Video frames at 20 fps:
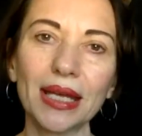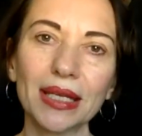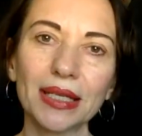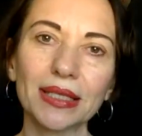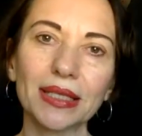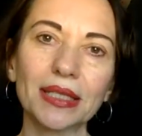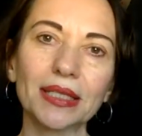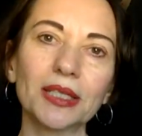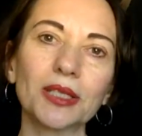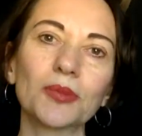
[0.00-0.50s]

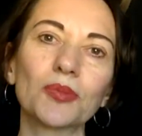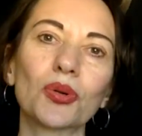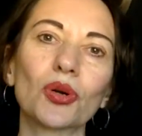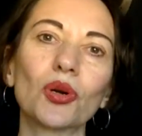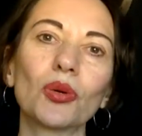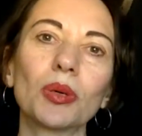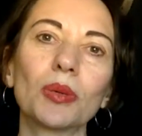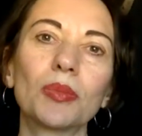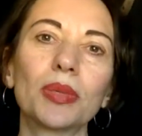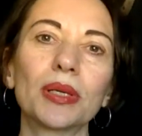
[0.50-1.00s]
this is
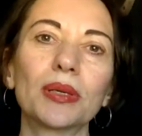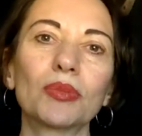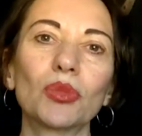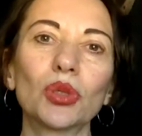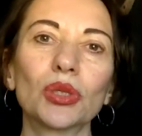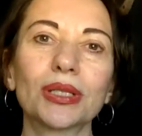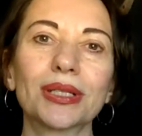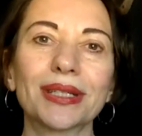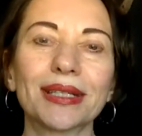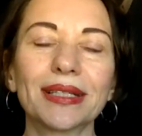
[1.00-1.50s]
probably
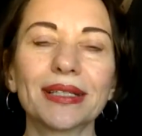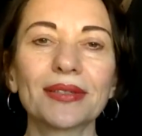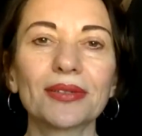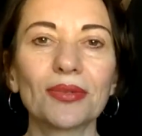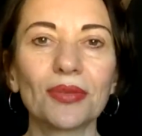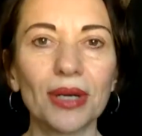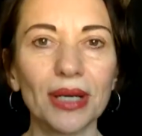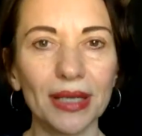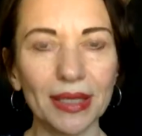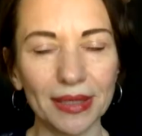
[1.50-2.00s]
most
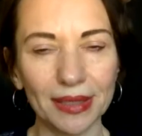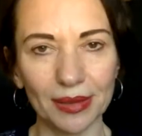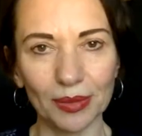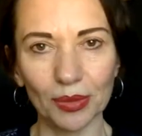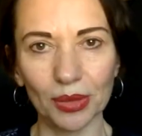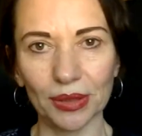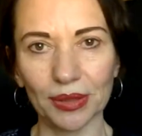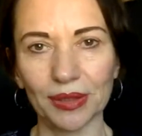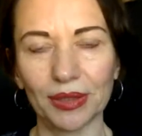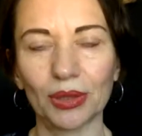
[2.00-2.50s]

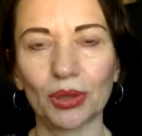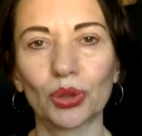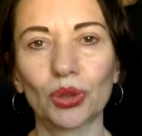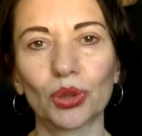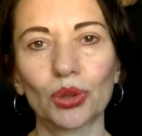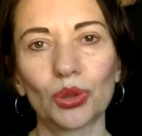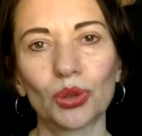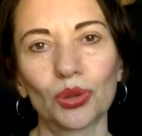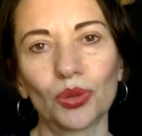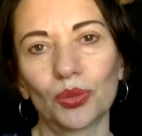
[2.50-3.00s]
advisable thing to
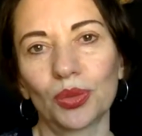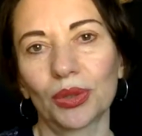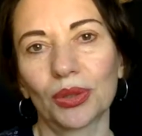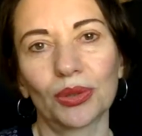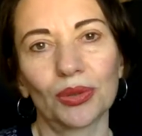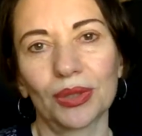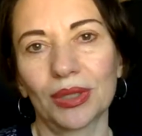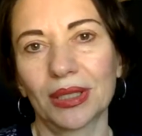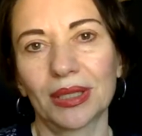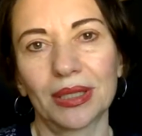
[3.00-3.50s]
do
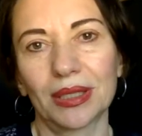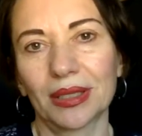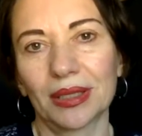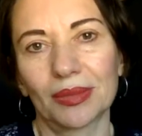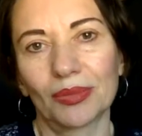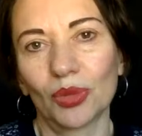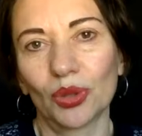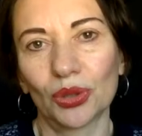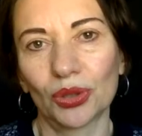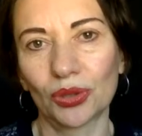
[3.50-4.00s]
because this is
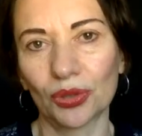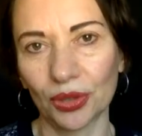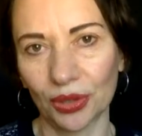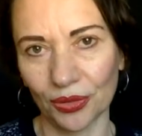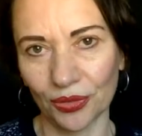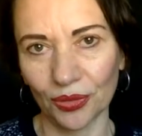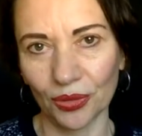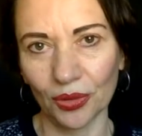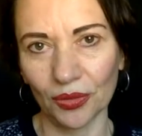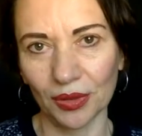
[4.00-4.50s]
more
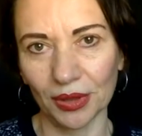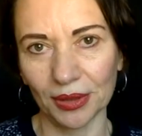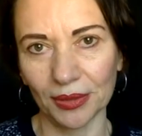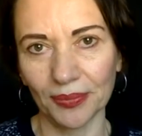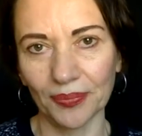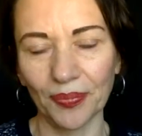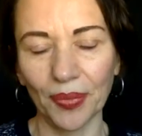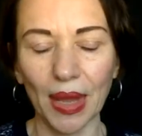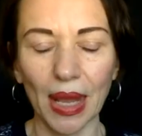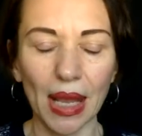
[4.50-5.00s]
straightforward.
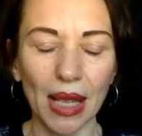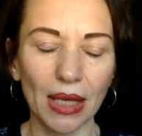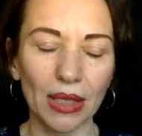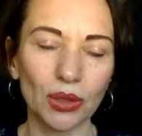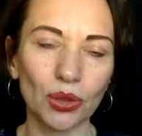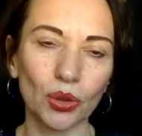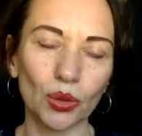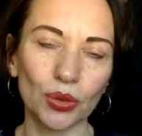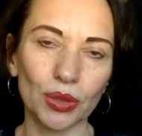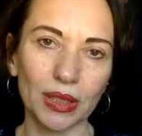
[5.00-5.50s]

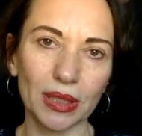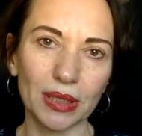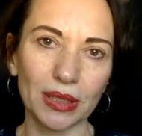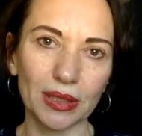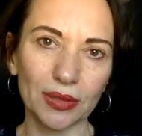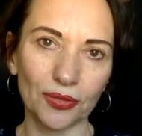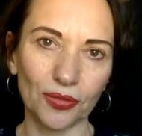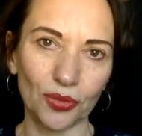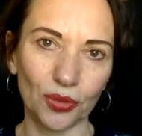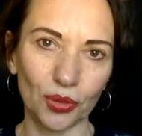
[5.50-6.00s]
So this is
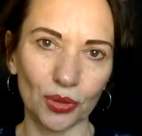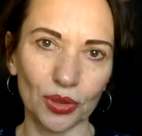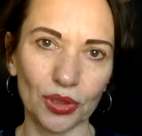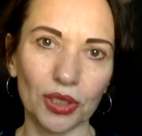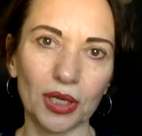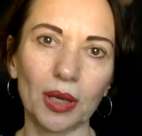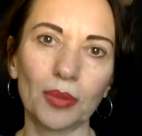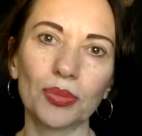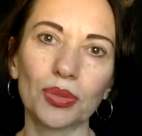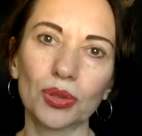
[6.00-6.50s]
the first
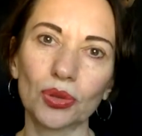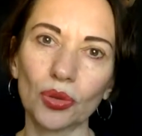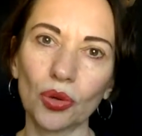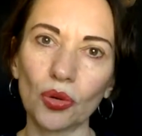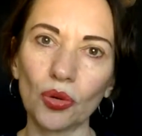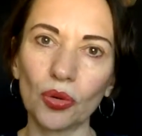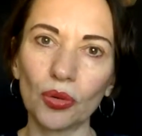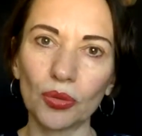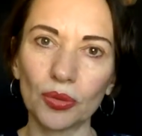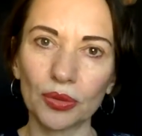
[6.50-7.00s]
step.
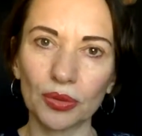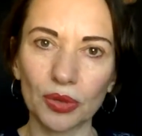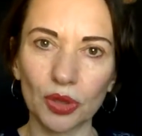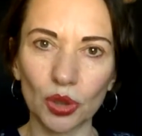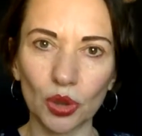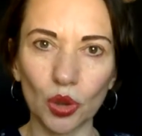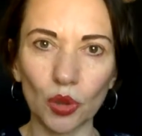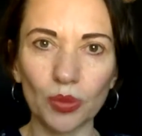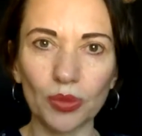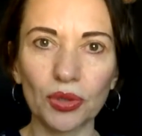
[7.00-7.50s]
So
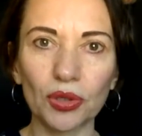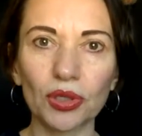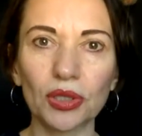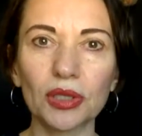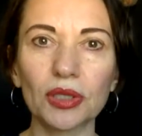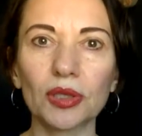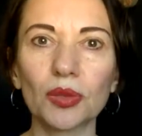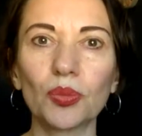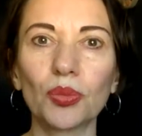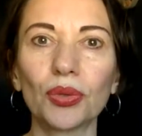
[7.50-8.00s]
stop treating
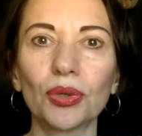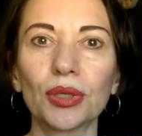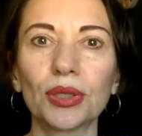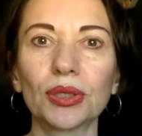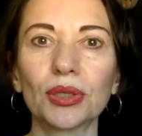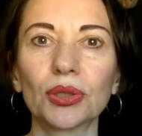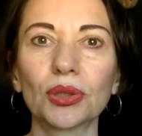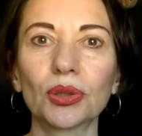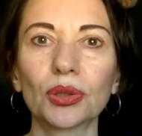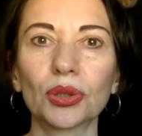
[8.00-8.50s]
the
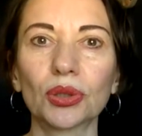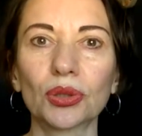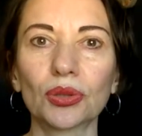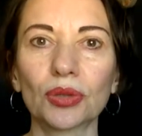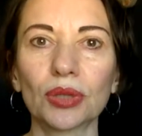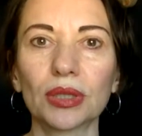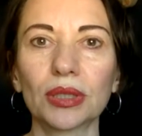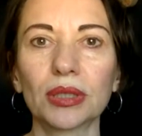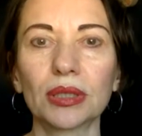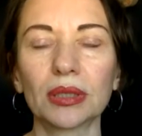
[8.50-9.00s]
point you're
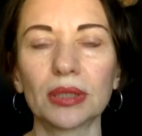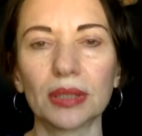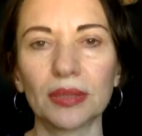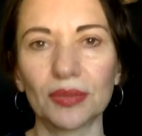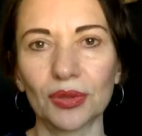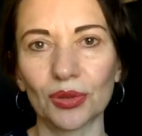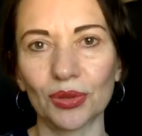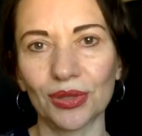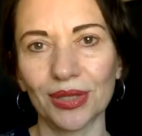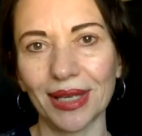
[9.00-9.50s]
treating. If
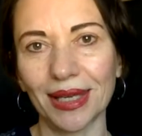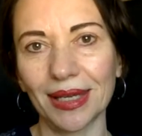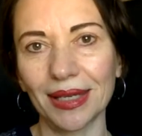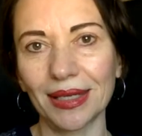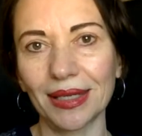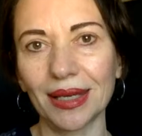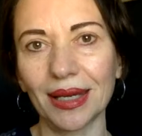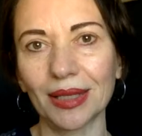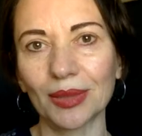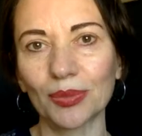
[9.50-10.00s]
there is
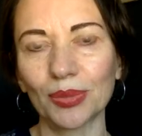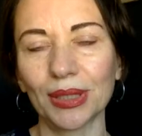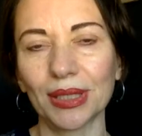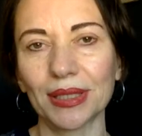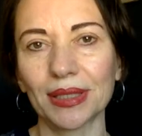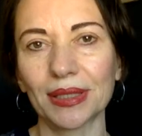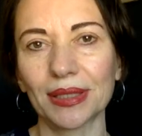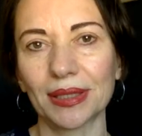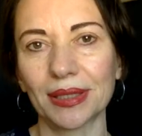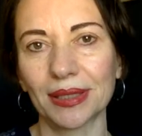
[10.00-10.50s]
any
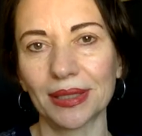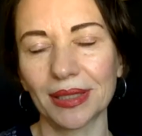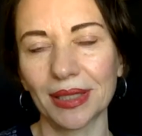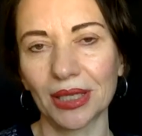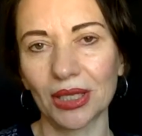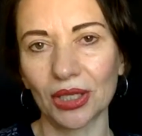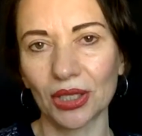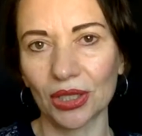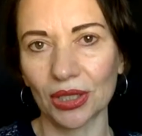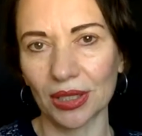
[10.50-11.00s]
unpleasant
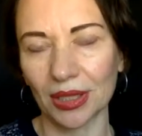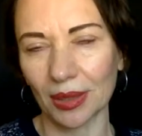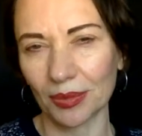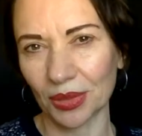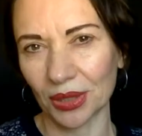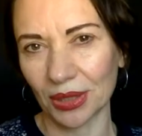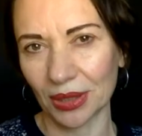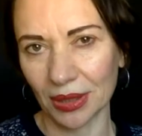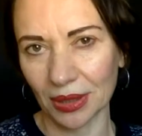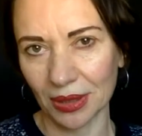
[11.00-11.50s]
sensation,
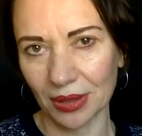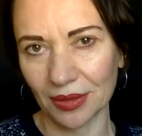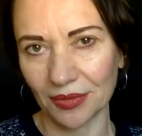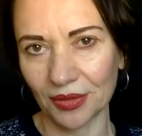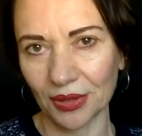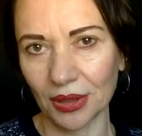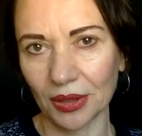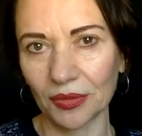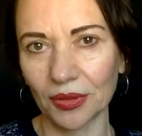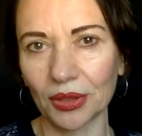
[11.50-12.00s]
something doesn't
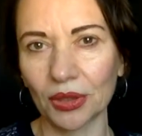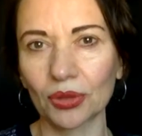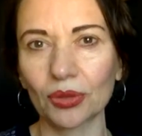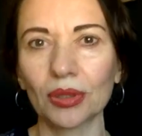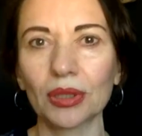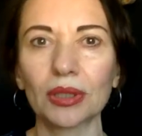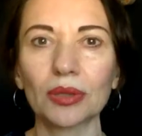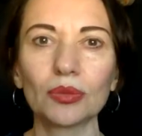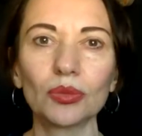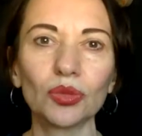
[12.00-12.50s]
feel quite
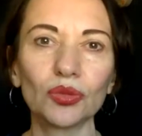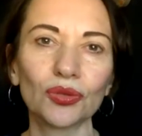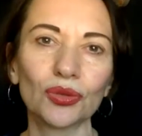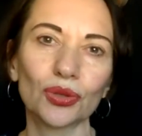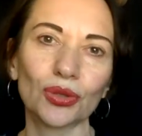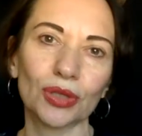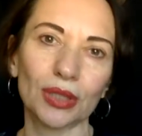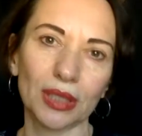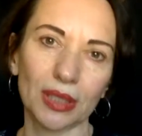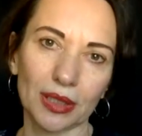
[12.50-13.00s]
right, move to
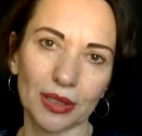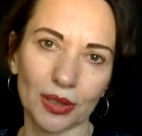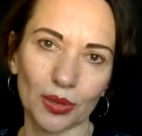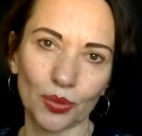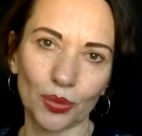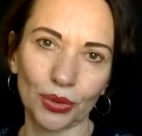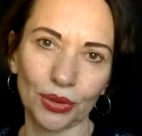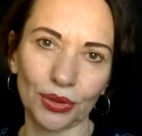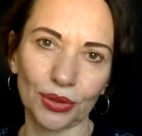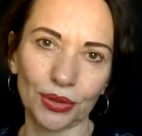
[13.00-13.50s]
the next
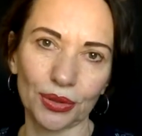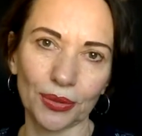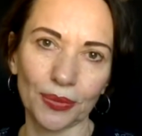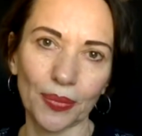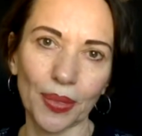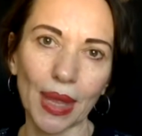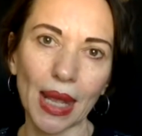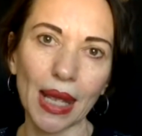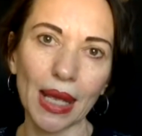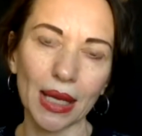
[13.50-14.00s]
point.
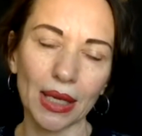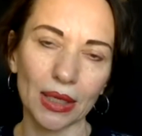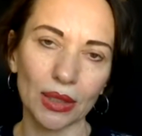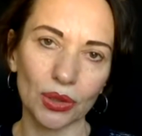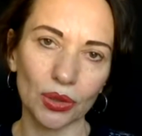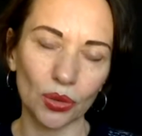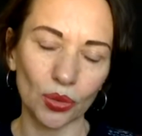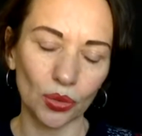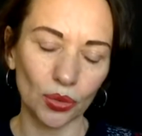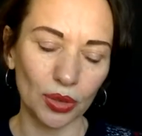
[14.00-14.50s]

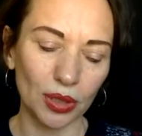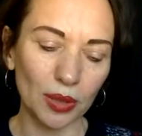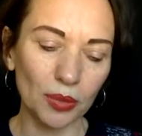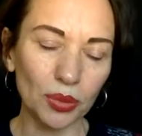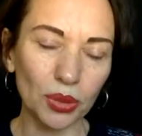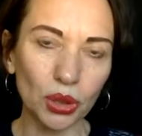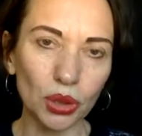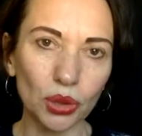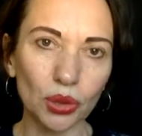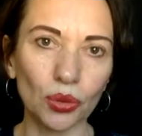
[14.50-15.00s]
So
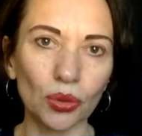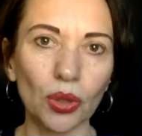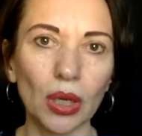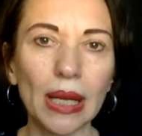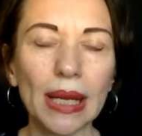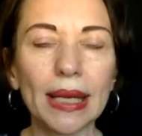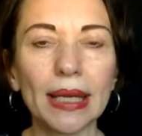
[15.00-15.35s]
number two